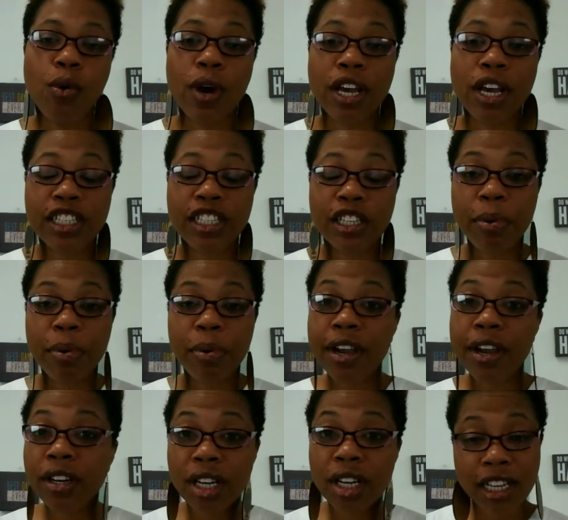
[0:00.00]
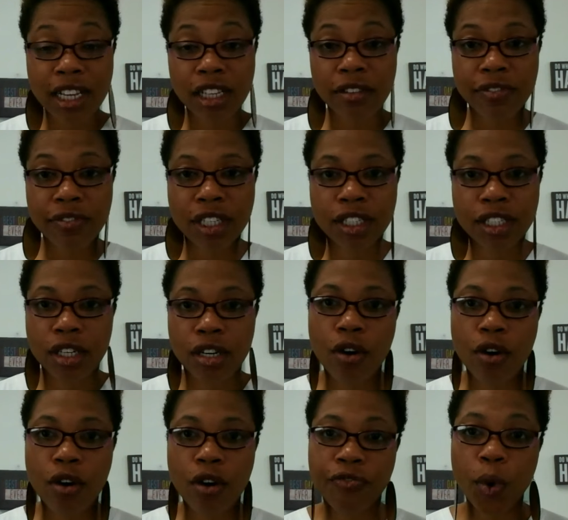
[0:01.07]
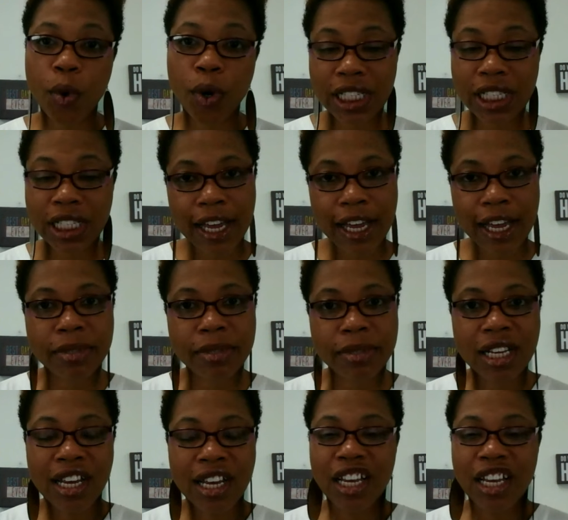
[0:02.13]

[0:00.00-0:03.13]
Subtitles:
appeared on television over 40 times,